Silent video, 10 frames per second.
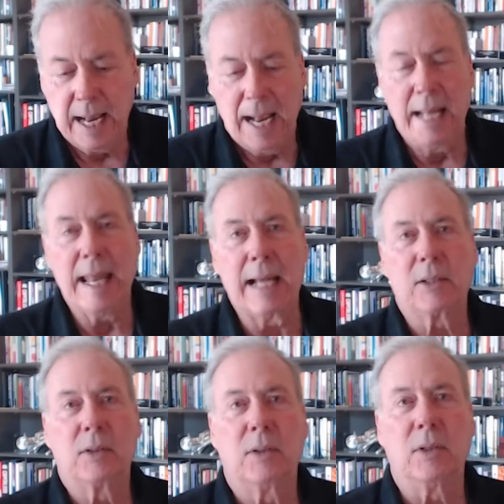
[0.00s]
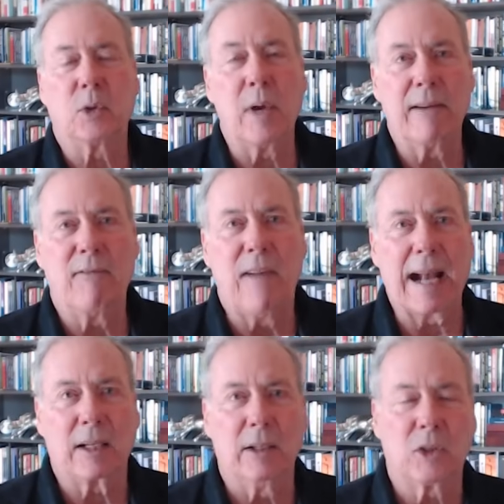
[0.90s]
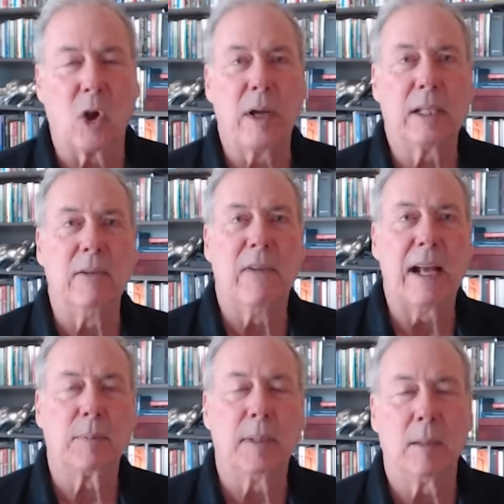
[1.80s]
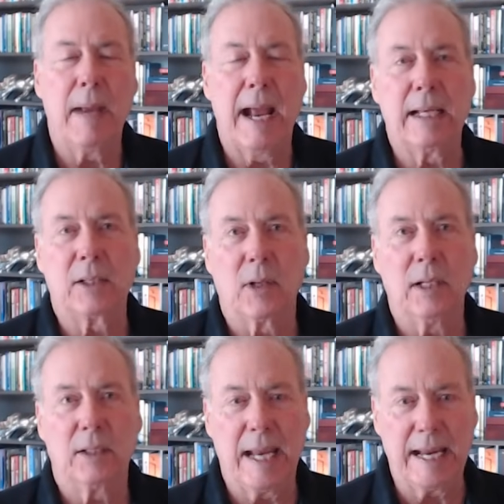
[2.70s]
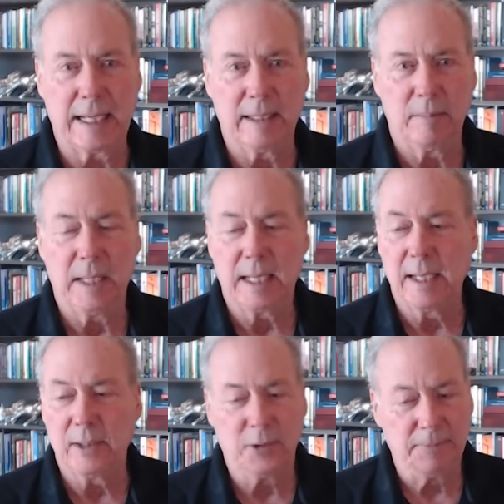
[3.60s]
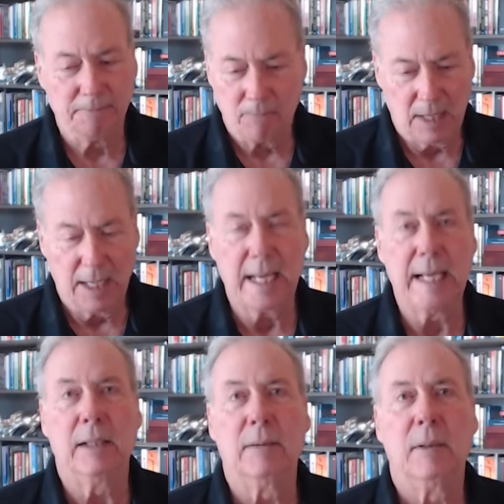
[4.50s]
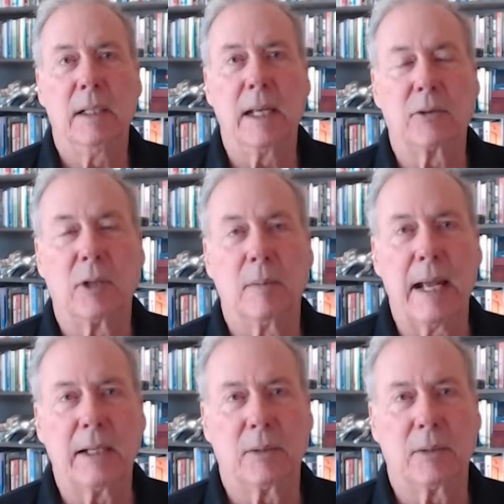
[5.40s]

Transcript: And that's the swing factor. It's always investment demand that's going to take it because, again, industrial demand